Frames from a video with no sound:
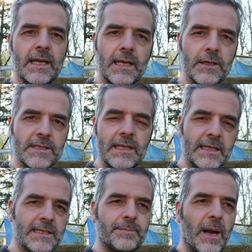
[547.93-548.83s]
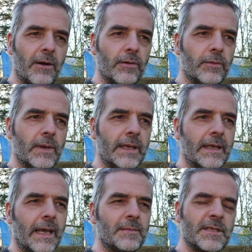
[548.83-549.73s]
It looks like a sparrow,
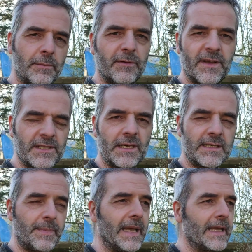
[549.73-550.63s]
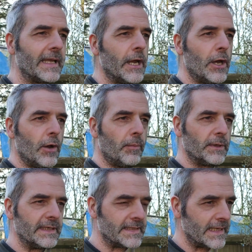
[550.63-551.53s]
superficially speaking, but
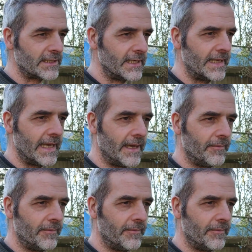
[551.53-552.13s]
it's actually